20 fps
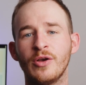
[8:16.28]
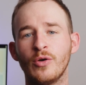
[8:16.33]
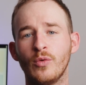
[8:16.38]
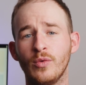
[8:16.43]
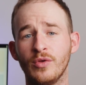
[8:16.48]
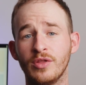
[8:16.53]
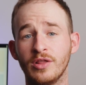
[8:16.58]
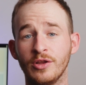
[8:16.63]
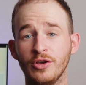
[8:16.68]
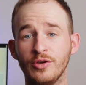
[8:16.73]

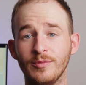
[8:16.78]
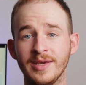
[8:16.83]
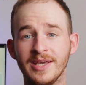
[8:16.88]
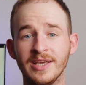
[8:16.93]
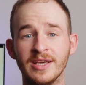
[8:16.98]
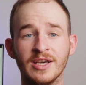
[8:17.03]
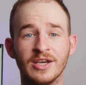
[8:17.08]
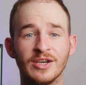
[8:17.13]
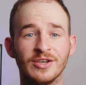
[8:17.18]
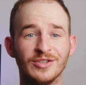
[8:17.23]
With
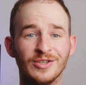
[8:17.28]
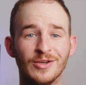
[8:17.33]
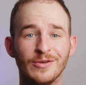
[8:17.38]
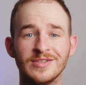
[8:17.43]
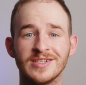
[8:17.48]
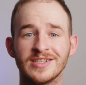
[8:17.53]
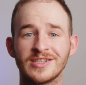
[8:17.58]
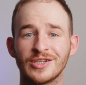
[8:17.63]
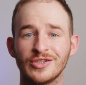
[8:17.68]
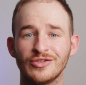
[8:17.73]
Lumi,
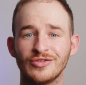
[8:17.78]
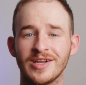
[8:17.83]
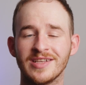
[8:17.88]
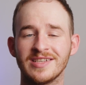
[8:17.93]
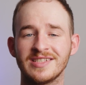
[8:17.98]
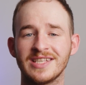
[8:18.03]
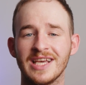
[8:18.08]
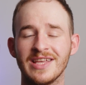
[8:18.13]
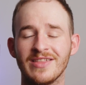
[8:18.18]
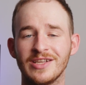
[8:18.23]
users can
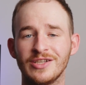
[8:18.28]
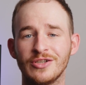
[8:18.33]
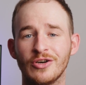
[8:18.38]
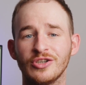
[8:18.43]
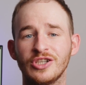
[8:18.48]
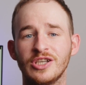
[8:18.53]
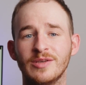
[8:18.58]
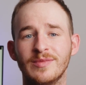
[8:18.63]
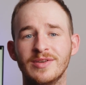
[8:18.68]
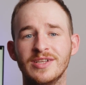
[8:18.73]
translate their
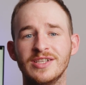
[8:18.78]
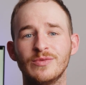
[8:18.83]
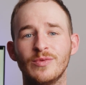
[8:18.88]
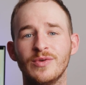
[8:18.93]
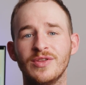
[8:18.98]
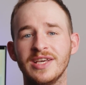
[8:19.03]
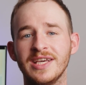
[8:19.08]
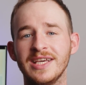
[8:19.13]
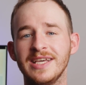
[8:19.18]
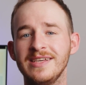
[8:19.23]
documents
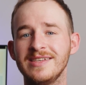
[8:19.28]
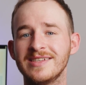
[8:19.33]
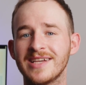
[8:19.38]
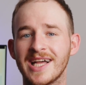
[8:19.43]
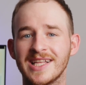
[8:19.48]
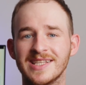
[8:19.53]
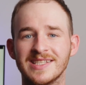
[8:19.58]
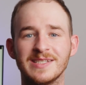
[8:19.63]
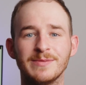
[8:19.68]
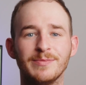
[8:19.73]
with ease
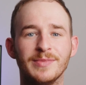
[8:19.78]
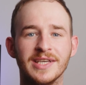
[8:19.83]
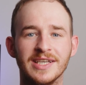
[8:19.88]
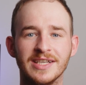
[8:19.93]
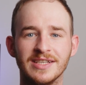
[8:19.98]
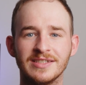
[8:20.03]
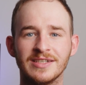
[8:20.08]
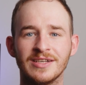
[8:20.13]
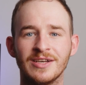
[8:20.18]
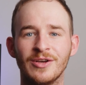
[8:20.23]
and
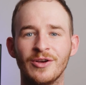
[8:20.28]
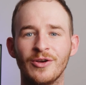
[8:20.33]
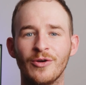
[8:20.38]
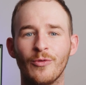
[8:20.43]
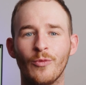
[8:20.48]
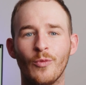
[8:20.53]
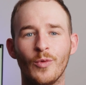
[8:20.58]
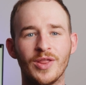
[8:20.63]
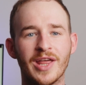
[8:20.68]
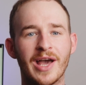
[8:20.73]
speed,
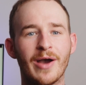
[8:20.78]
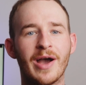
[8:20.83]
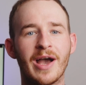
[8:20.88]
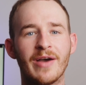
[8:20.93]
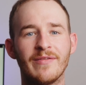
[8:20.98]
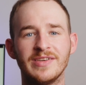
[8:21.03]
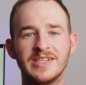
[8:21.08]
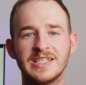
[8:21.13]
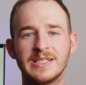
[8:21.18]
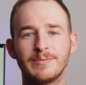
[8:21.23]
without
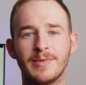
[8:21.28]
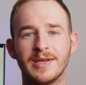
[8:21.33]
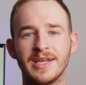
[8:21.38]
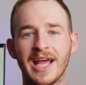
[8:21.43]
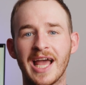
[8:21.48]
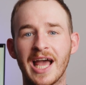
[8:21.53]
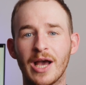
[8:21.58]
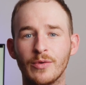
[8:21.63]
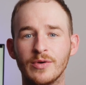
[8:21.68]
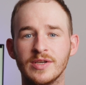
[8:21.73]
having to spend
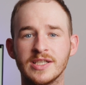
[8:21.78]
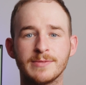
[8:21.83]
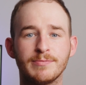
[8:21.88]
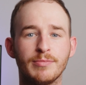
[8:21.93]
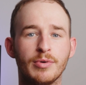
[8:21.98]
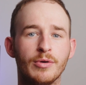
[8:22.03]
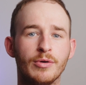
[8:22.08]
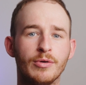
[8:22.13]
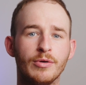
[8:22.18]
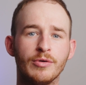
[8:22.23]
hours
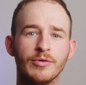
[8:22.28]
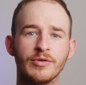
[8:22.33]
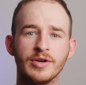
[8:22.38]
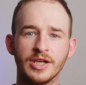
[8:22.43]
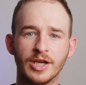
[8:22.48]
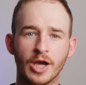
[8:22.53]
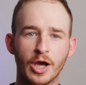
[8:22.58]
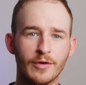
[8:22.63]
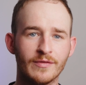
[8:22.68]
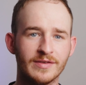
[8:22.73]

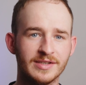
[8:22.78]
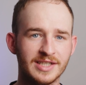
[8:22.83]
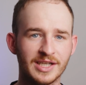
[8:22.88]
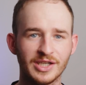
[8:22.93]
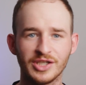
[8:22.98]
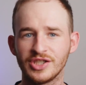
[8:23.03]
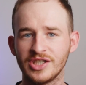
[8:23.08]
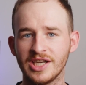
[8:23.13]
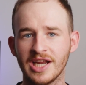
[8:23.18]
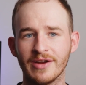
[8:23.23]
poring over
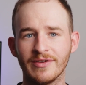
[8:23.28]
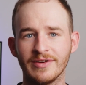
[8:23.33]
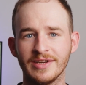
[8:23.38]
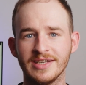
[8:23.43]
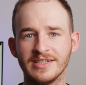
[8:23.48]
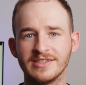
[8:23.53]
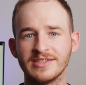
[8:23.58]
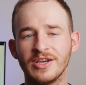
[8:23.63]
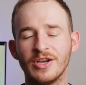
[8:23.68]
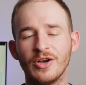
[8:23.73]

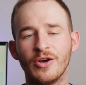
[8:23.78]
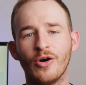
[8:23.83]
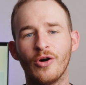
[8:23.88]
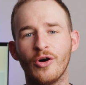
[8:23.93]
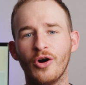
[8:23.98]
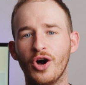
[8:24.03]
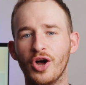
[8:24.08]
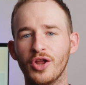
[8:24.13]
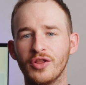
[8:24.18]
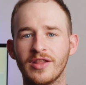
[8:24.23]
dictionaries
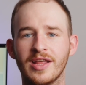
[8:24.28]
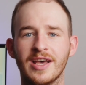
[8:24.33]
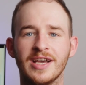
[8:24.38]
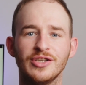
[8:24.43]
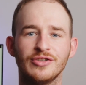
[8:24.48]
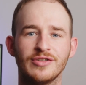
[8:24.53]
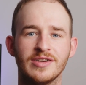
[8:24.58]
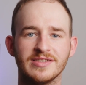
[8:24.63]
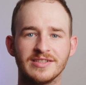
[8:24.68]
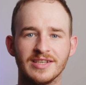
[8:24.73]
or
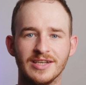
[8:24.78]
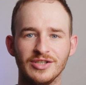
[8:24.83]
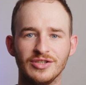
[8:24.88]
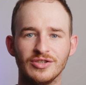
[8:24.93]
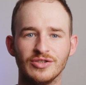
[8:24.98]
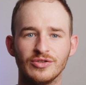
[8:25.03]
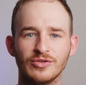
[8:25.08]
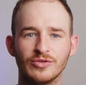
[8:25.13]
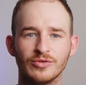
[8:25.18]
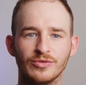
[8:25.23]
online
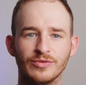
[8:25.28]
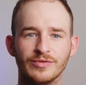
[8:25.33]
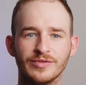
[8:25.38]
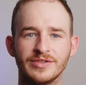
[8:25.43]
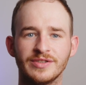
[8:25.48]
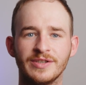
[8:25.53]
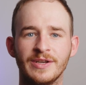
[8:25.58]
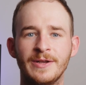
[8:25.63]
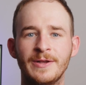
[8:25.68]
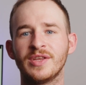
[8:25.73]
translation
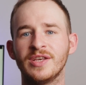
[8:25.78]
tools.